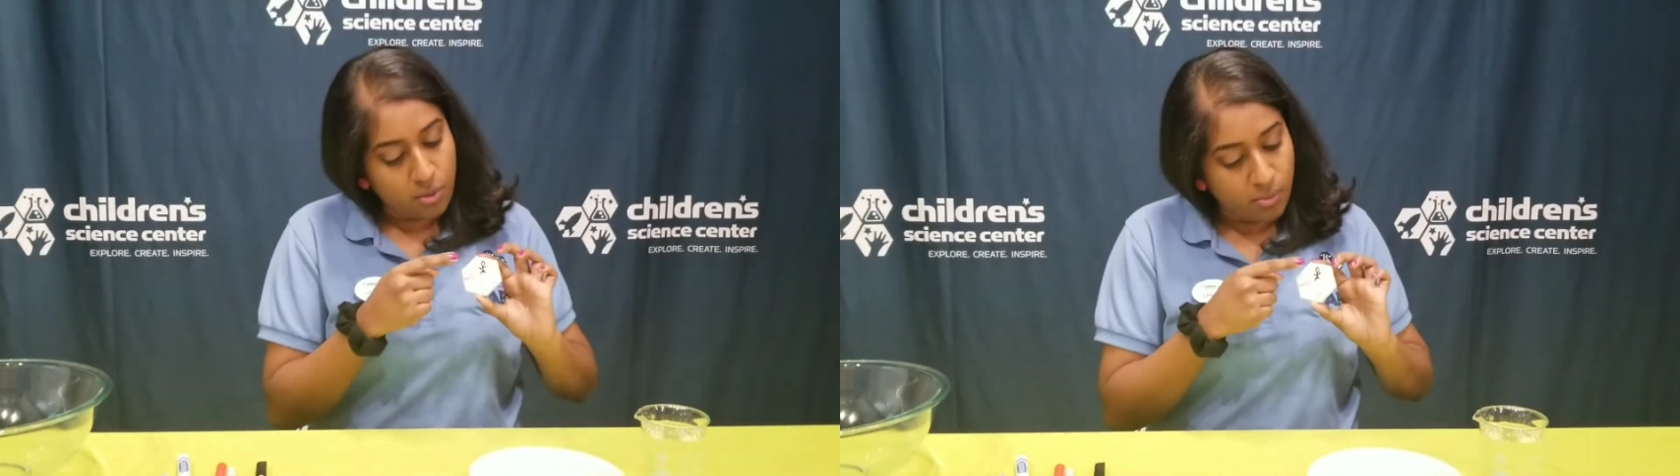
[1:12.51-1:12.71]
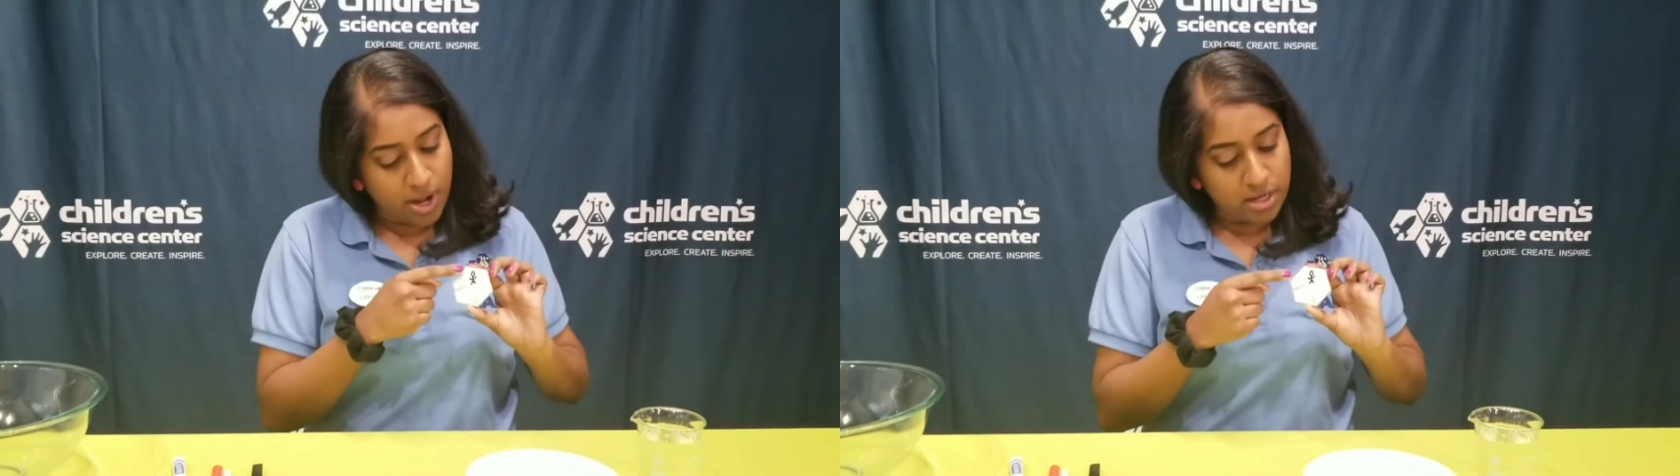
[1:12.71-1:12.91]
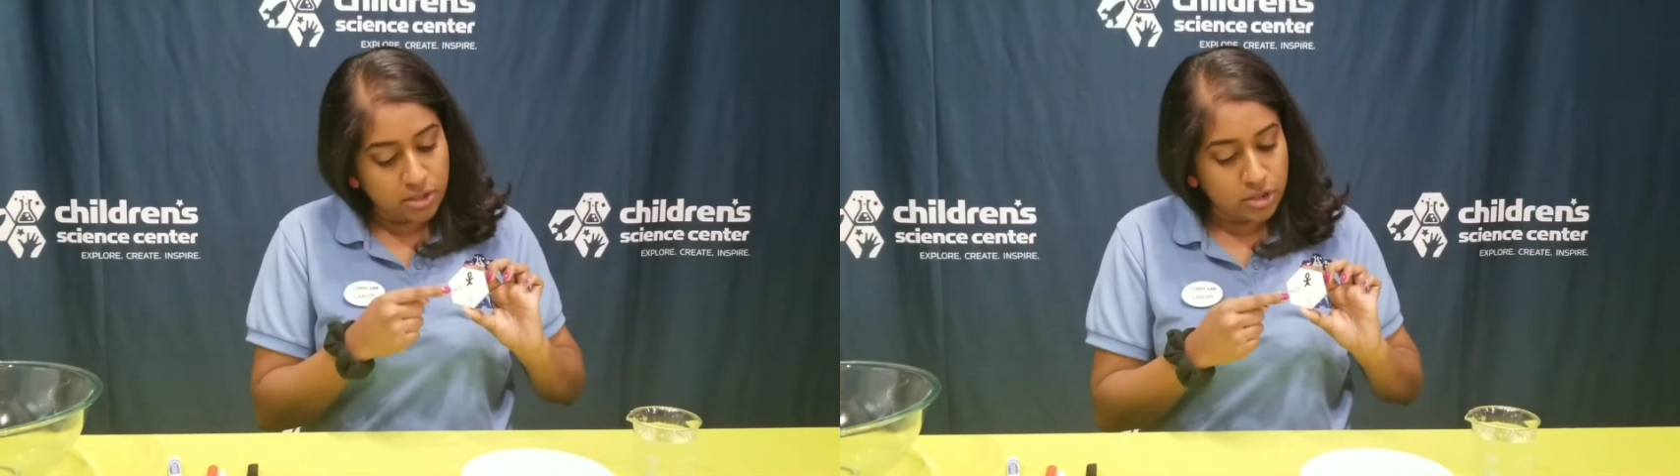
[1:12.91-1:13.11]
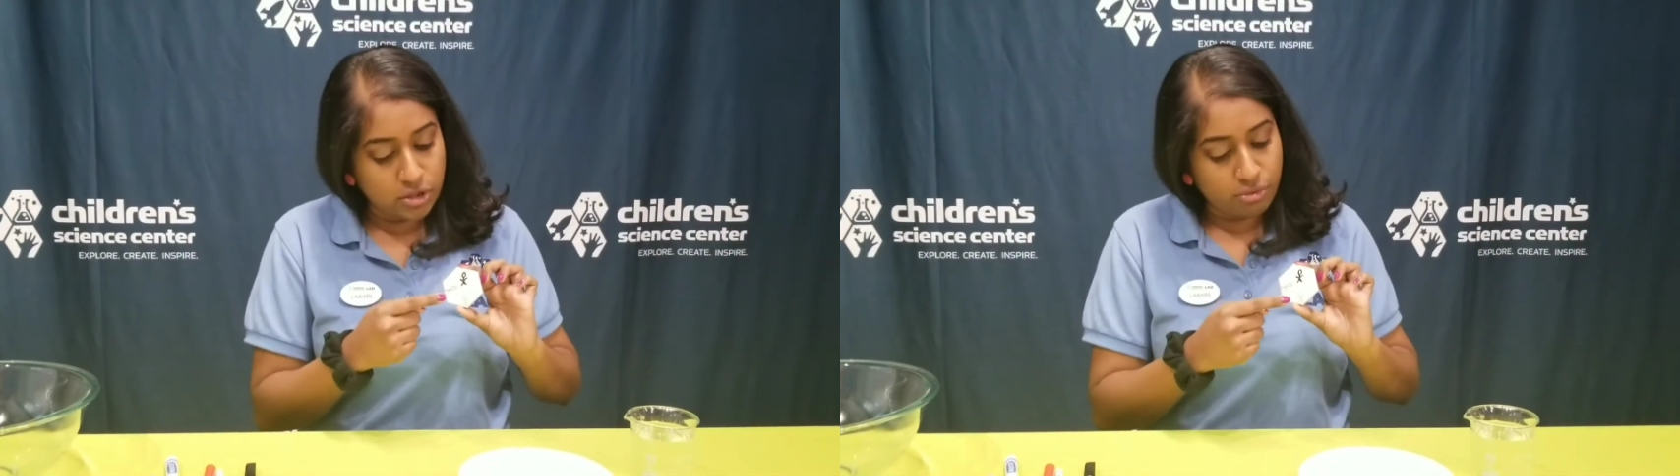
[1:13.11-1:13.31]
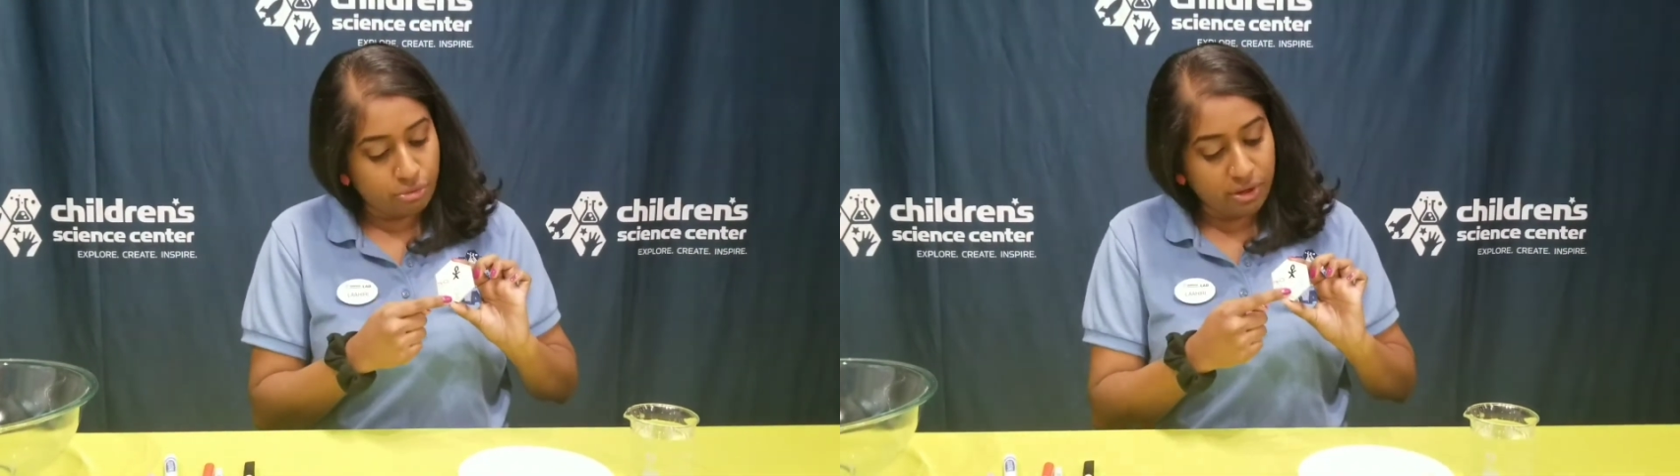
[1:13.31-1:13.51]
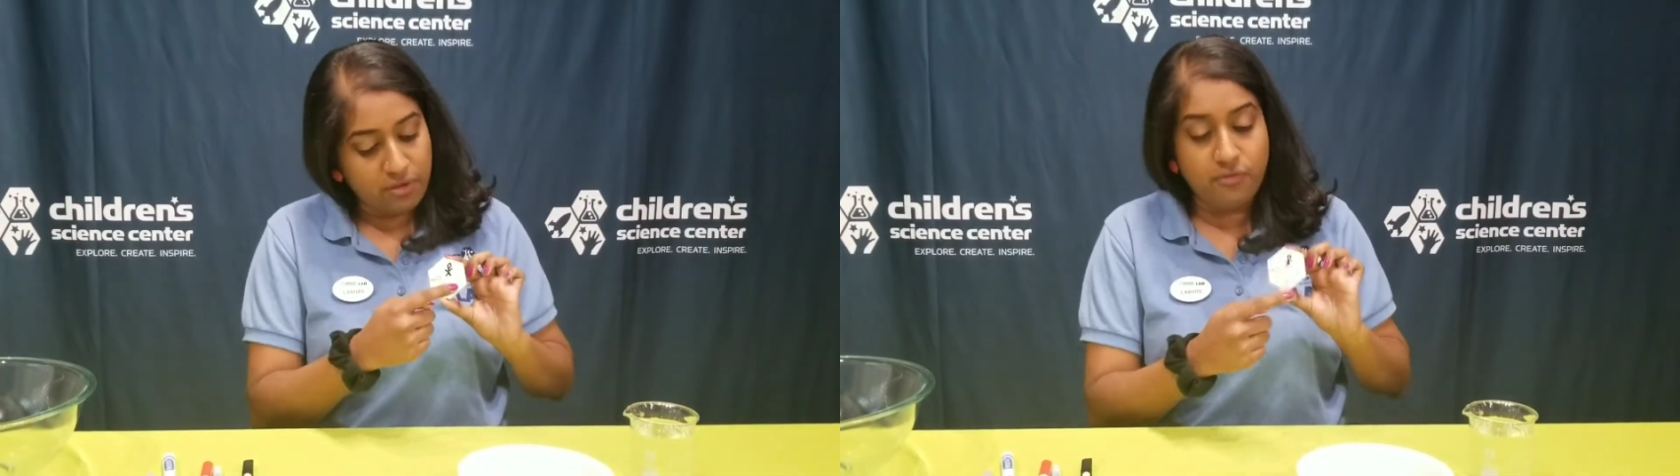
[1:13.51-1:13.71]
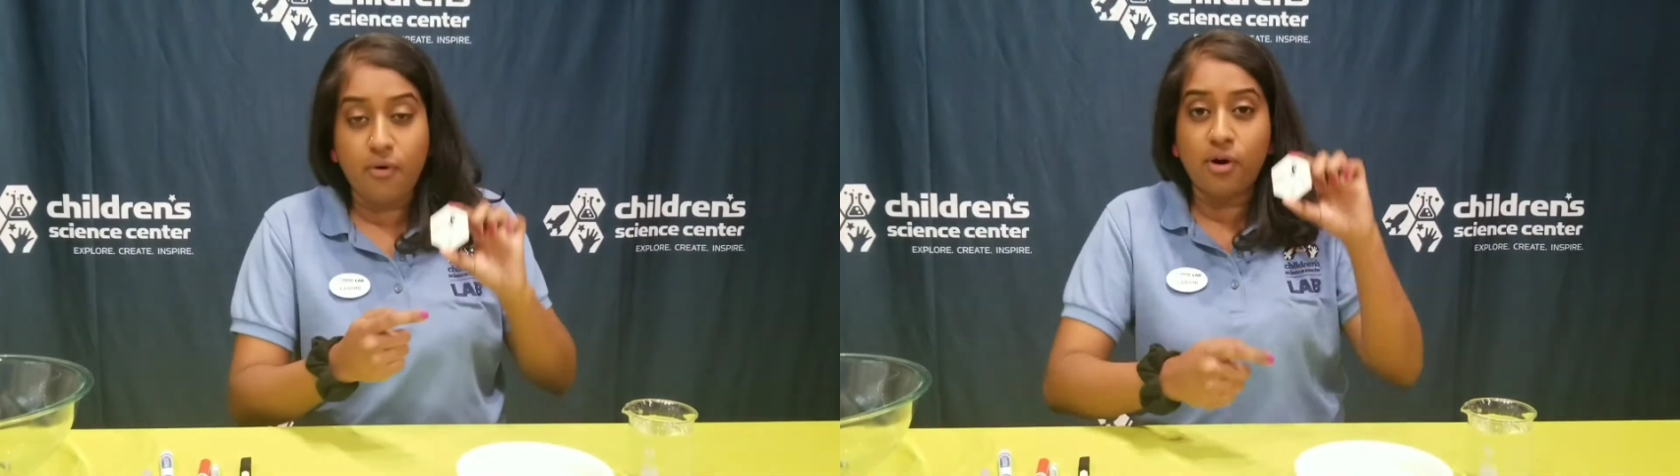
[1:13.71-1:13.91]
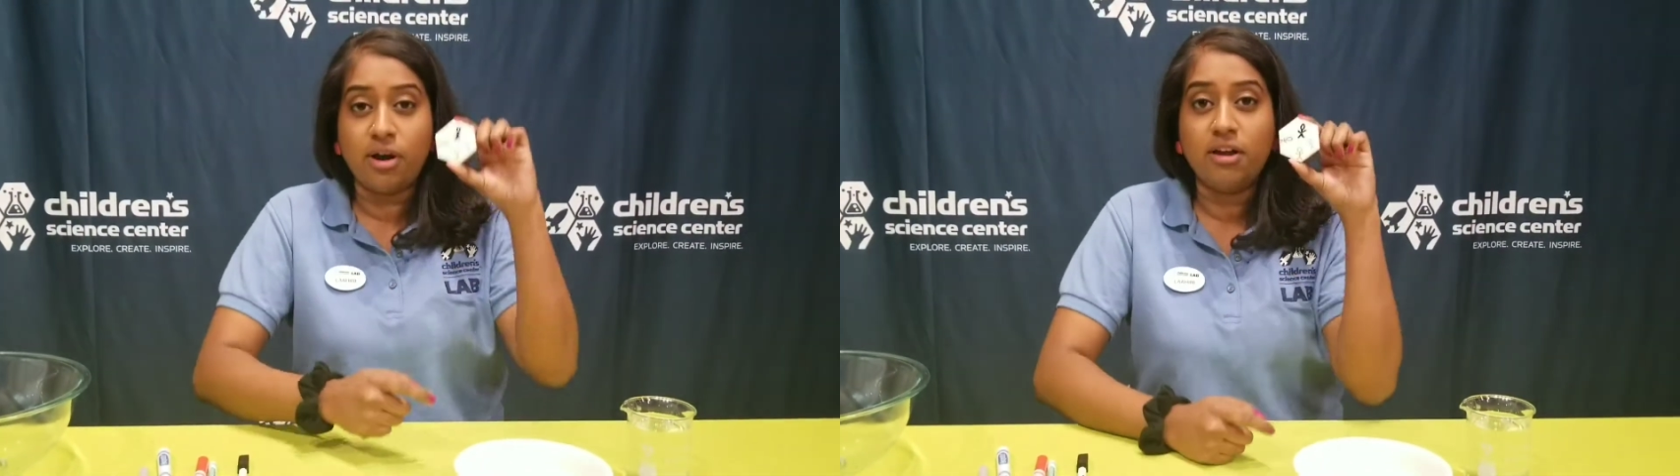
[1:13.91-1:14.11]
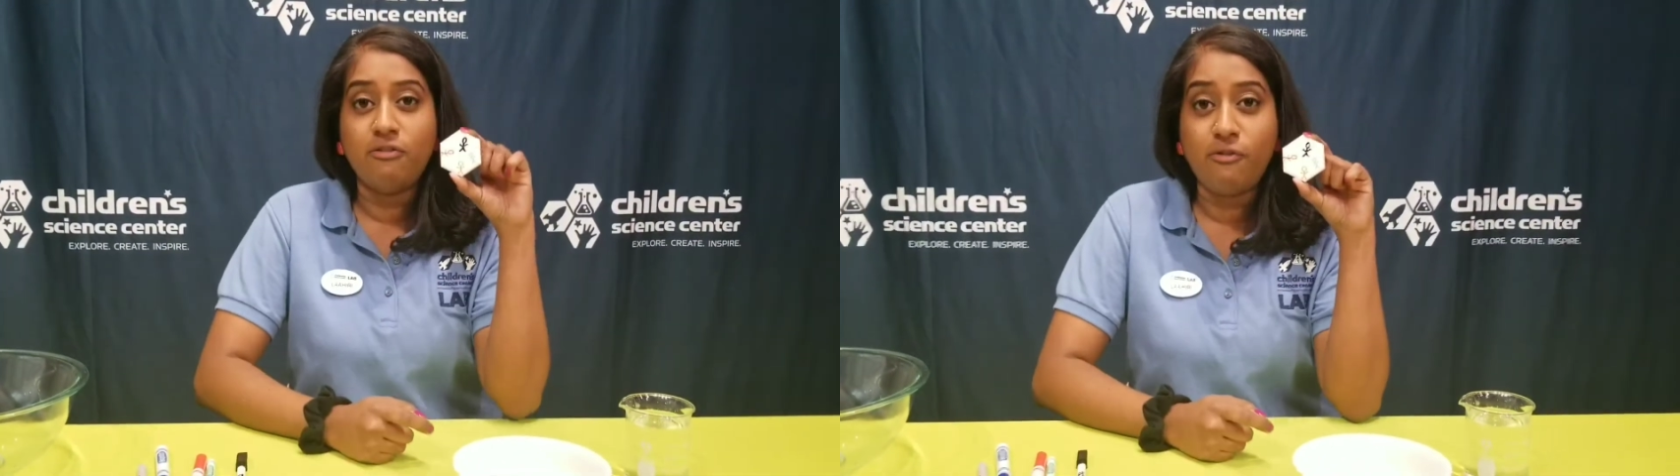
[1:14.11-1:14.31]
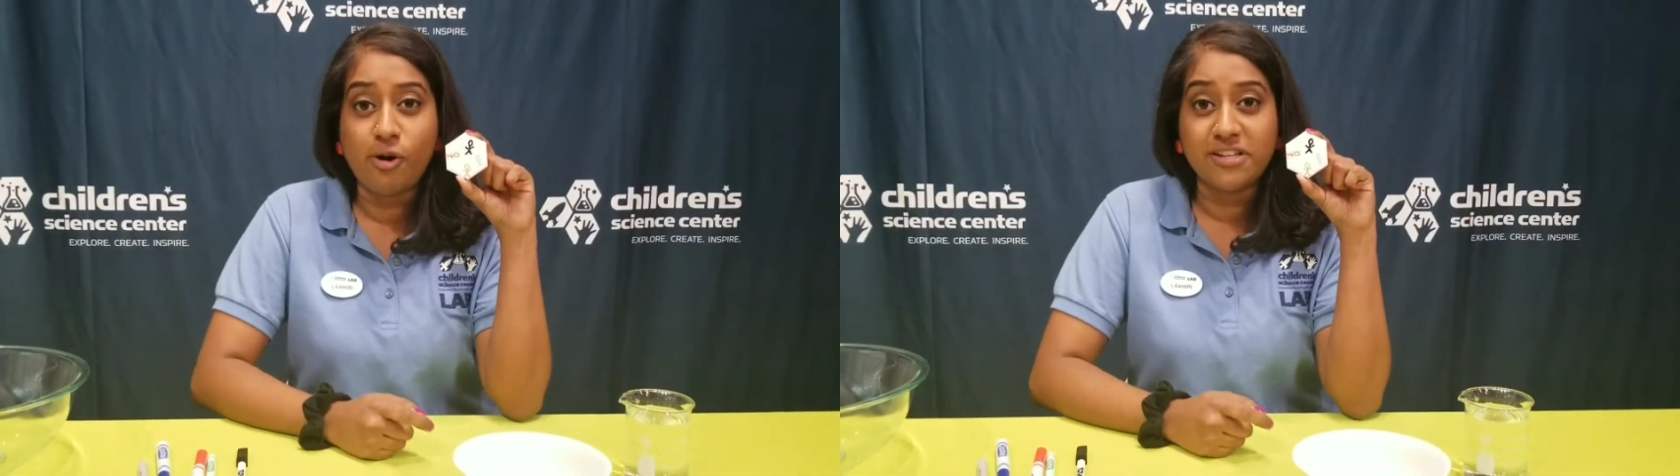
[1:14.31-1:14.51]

4